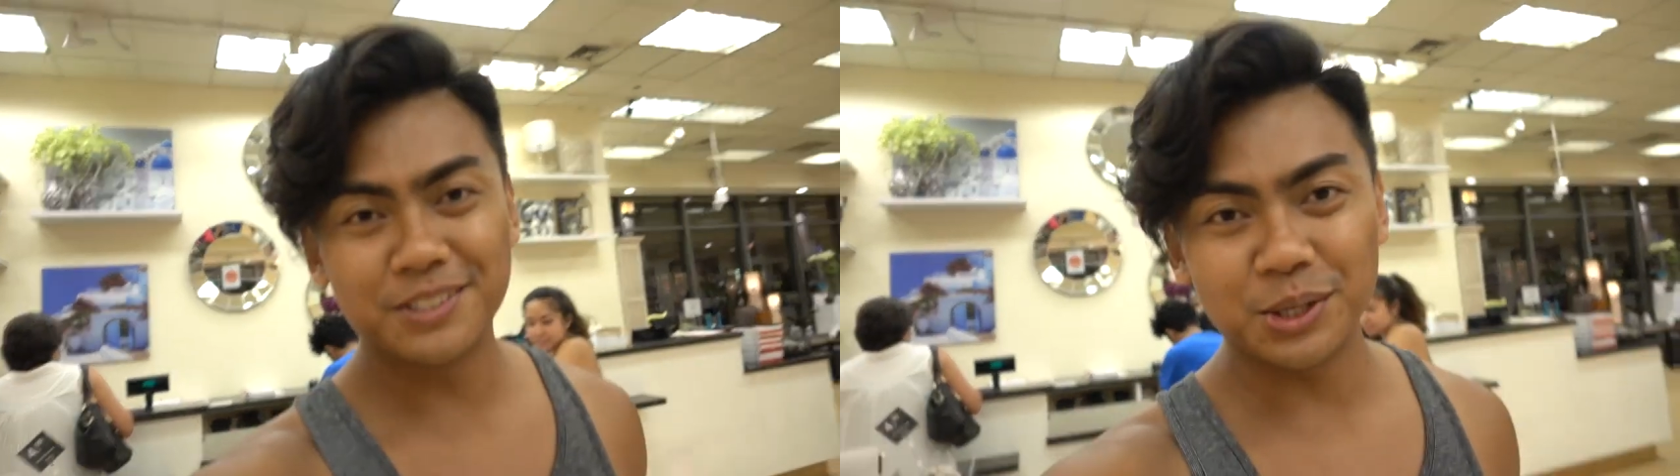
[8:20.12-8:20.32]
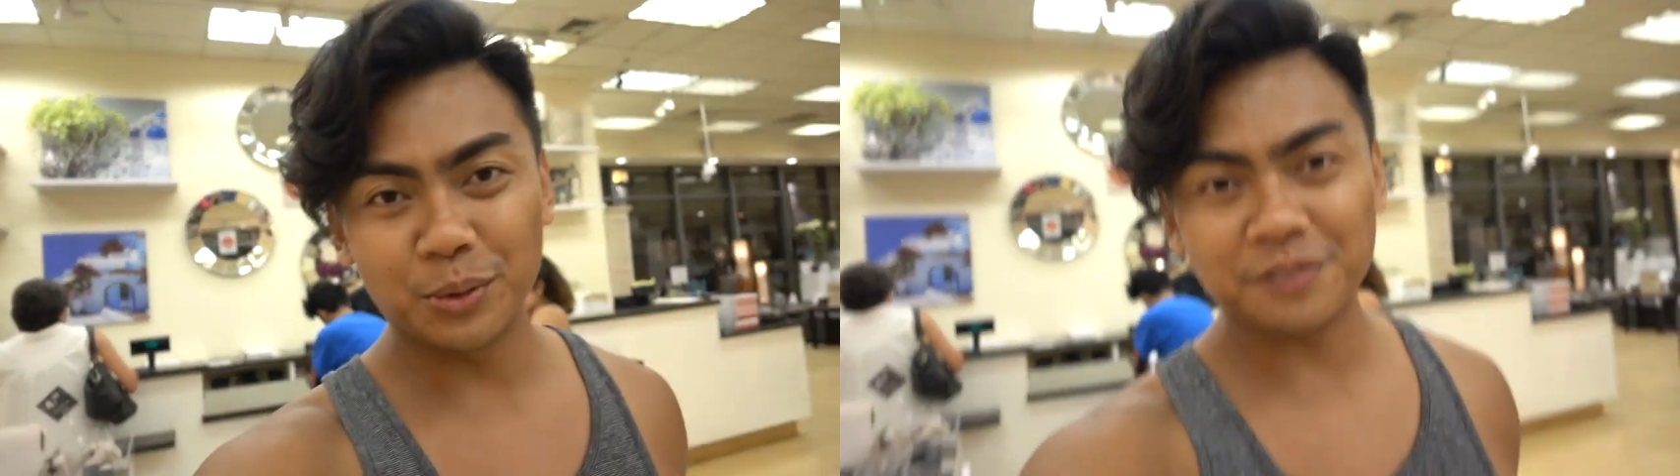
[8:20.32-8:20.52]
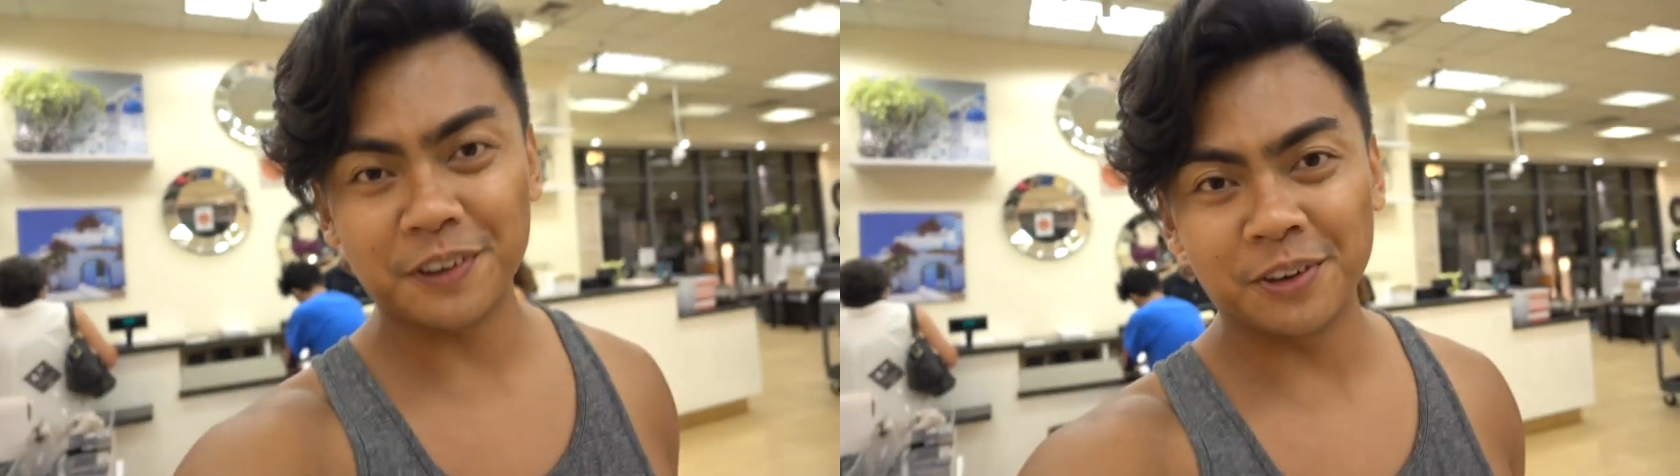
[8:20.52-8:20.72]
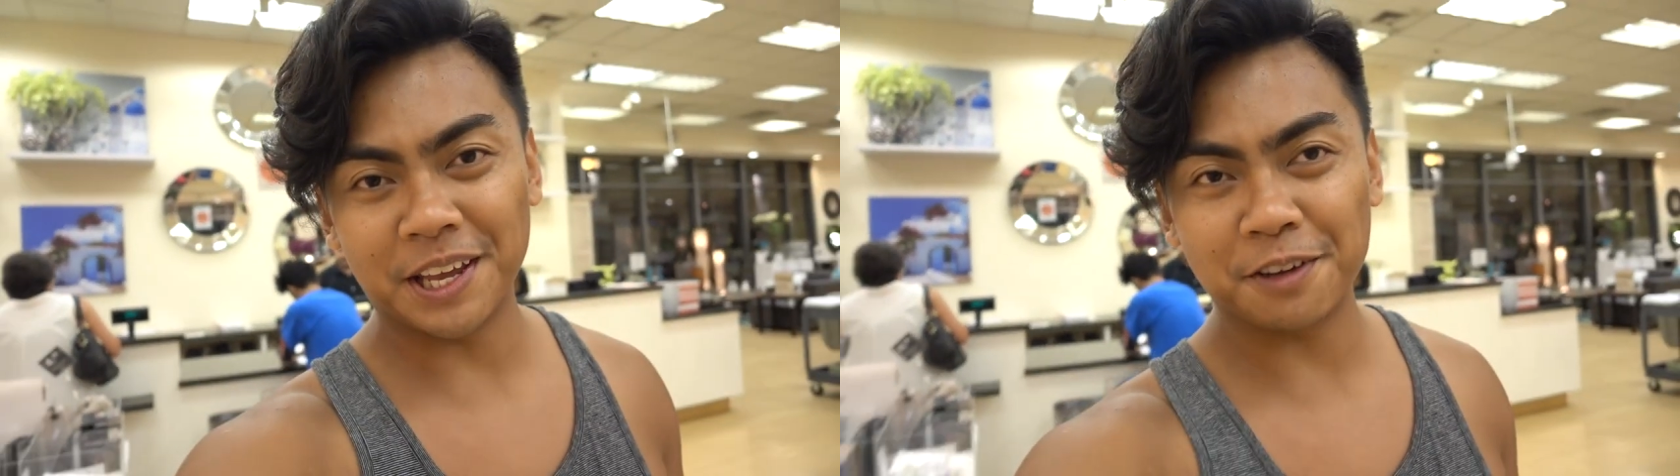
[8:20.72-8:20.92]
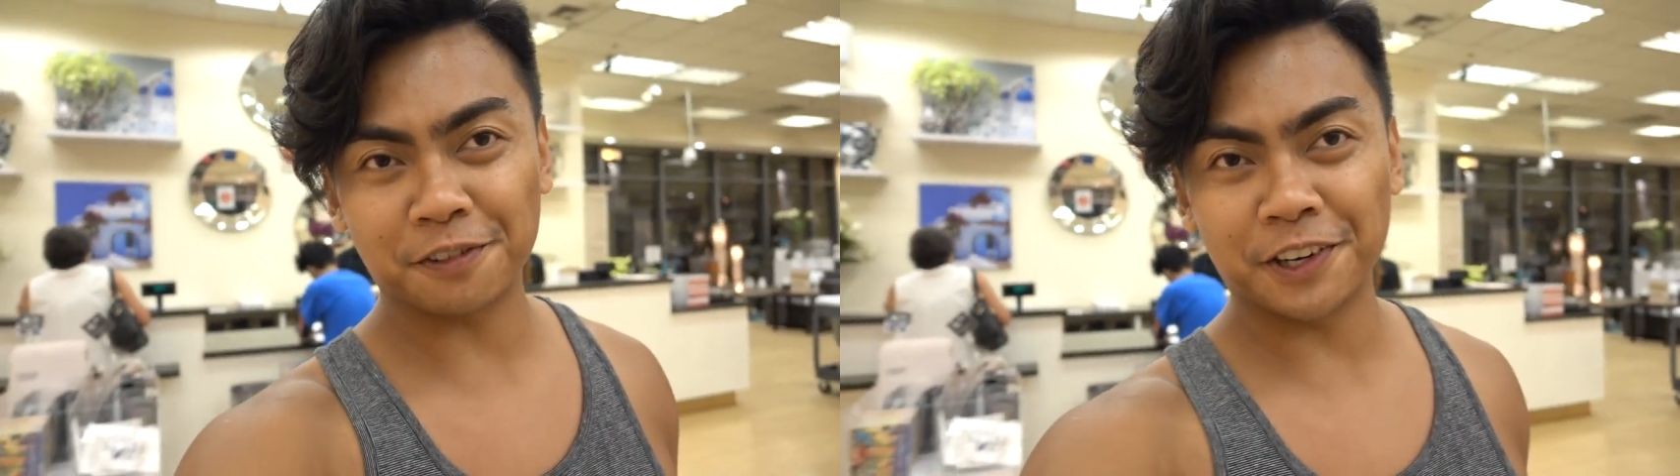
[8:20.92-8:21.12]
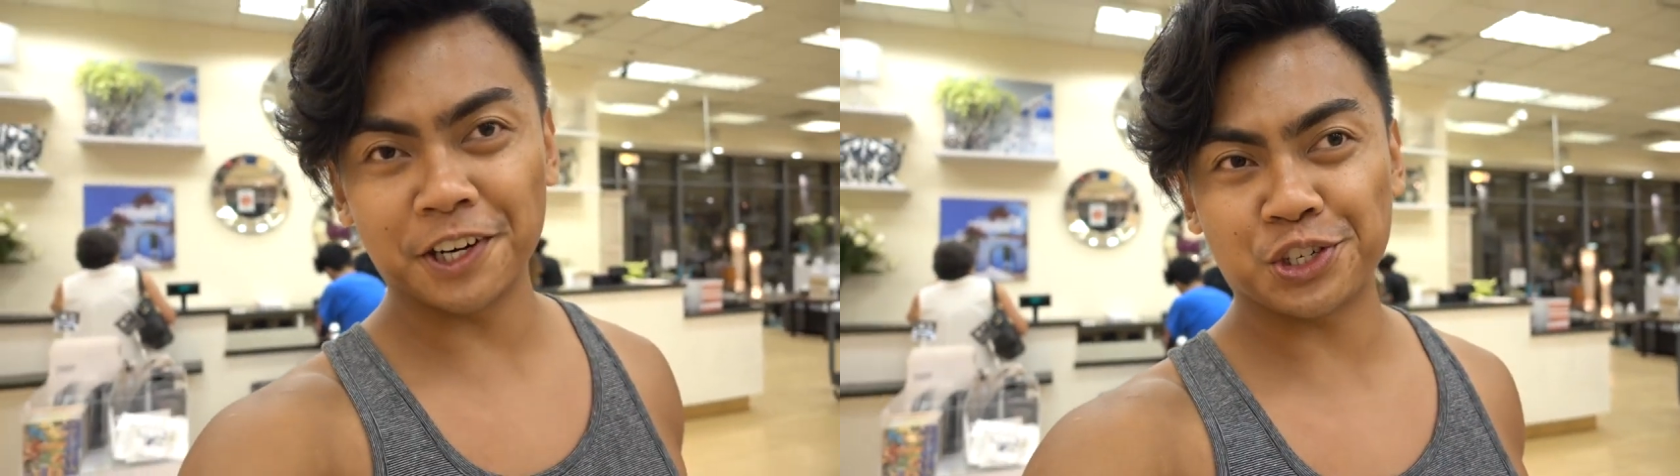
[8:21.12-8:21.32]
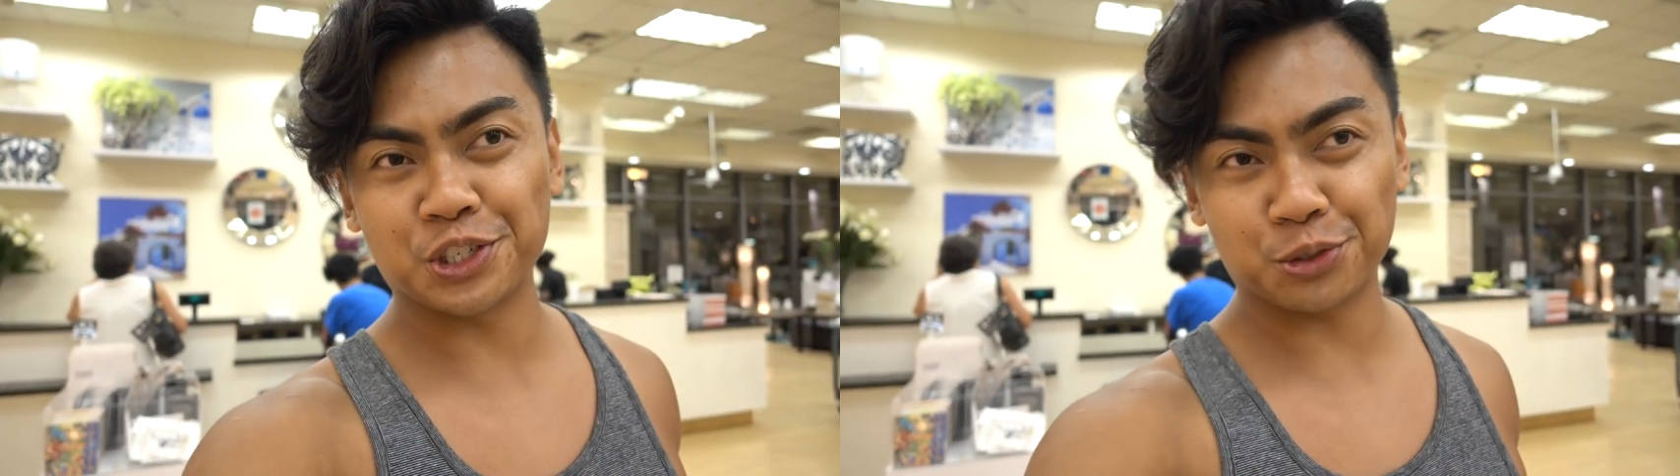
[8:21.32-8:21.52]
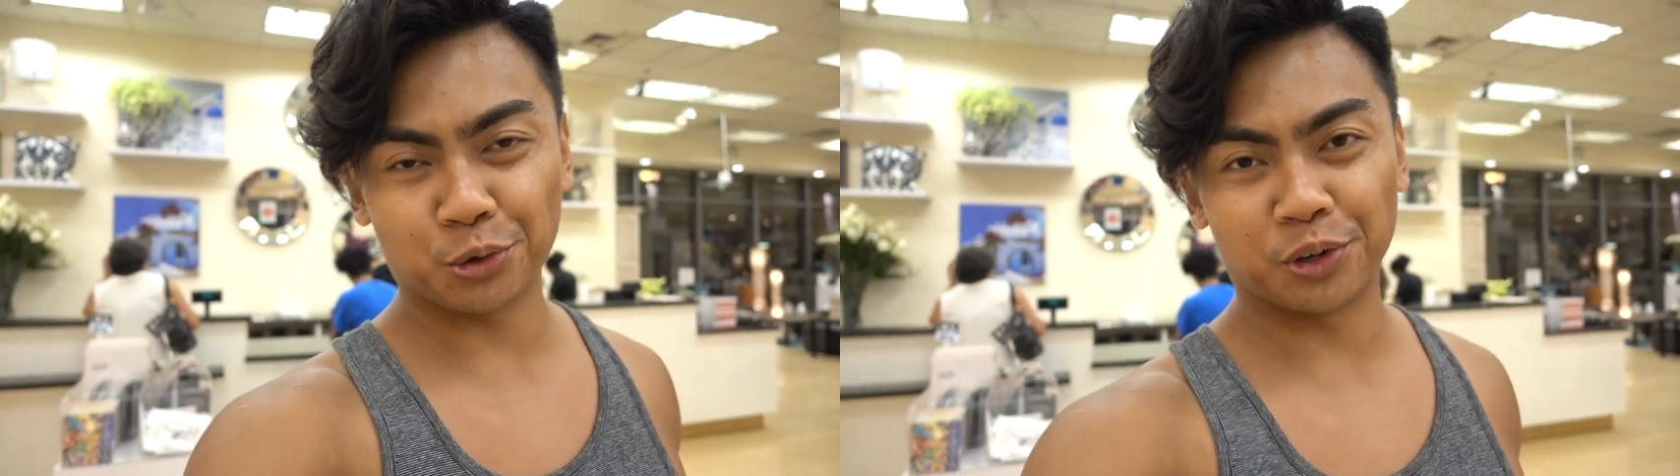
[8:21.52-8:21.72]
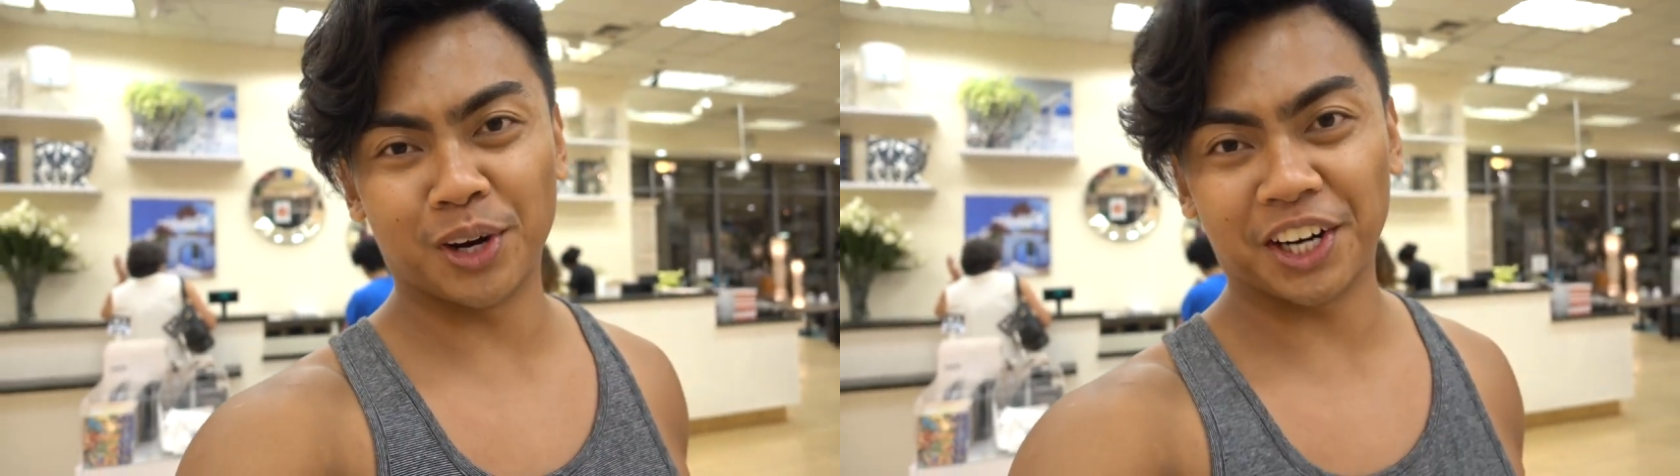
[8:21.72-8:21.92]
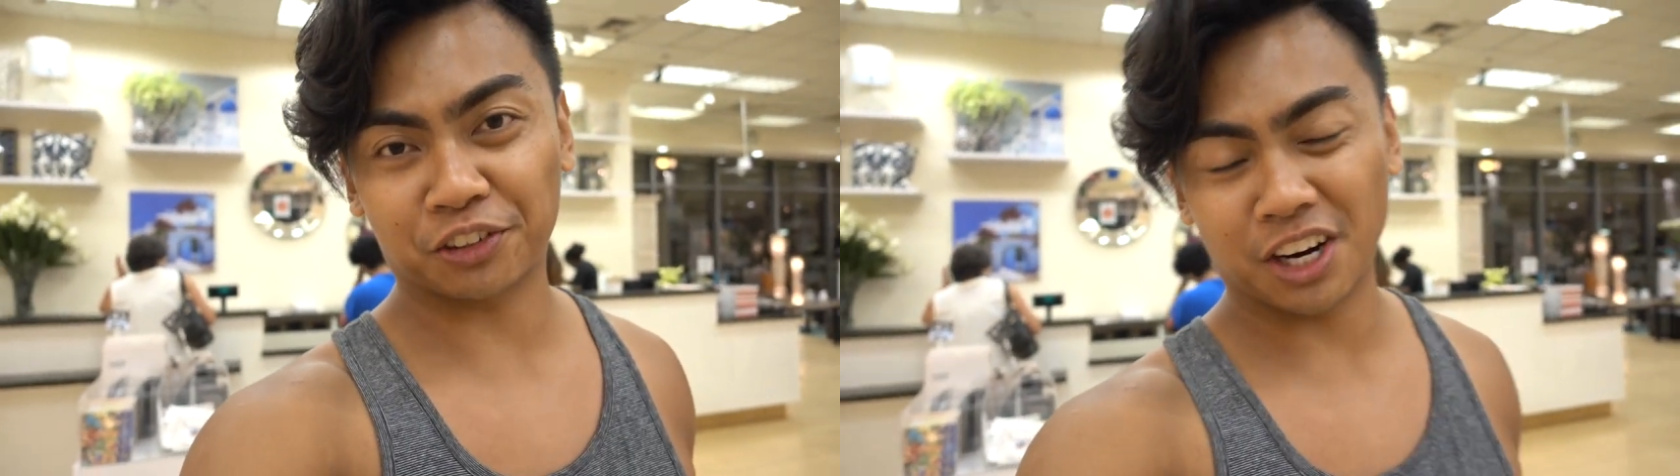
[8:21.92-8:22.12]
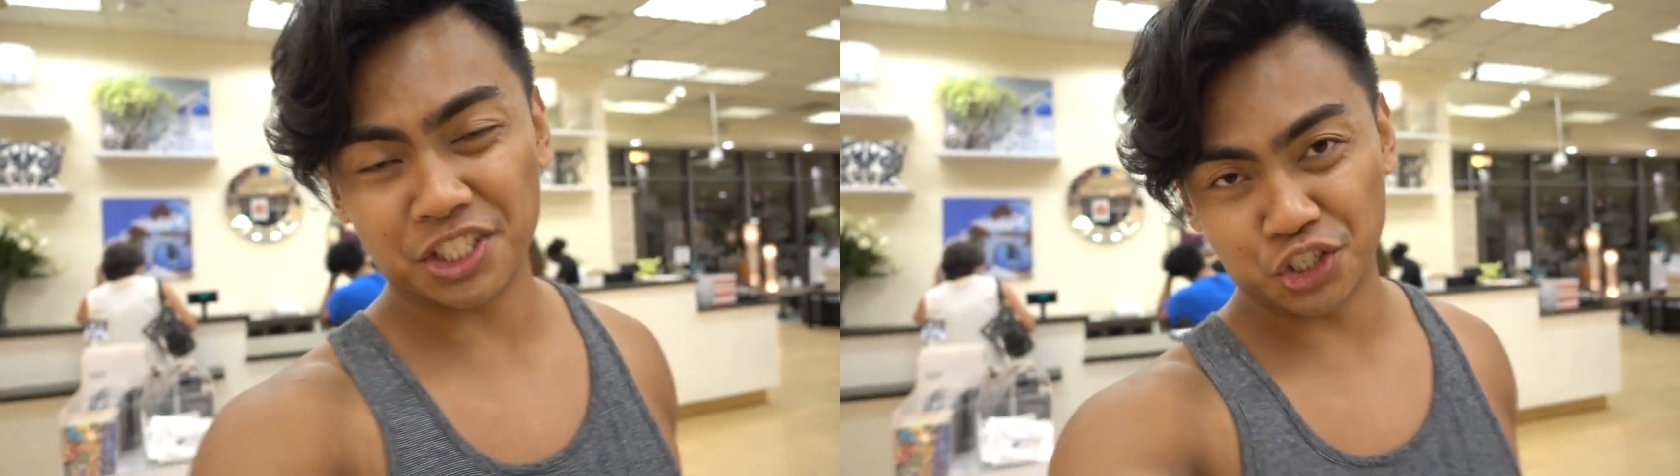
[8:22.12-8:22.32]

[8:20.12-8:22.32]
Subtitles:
So we found a furniture store right across